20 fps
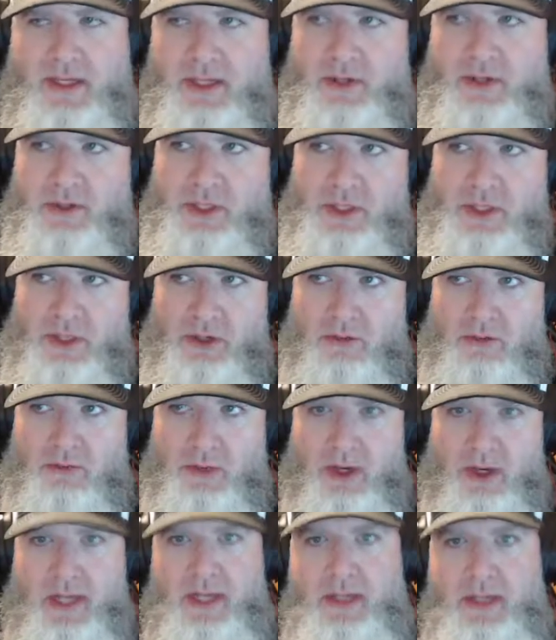Go show
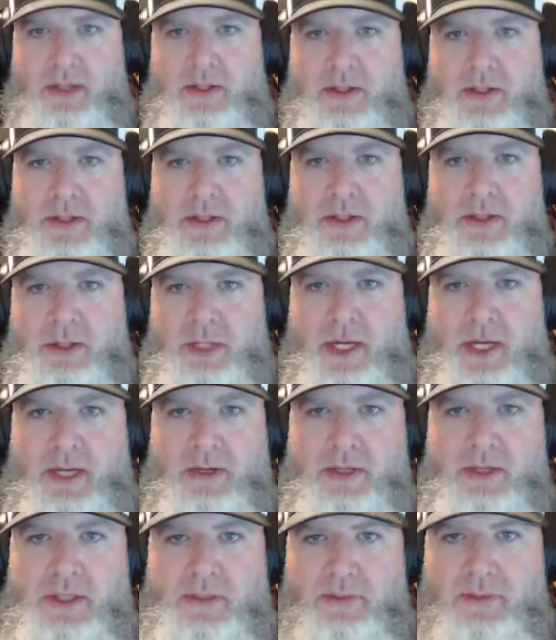Brandon's
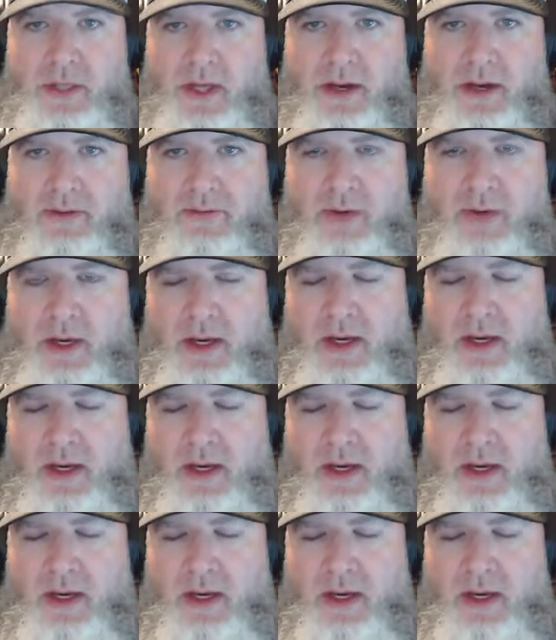channel some love.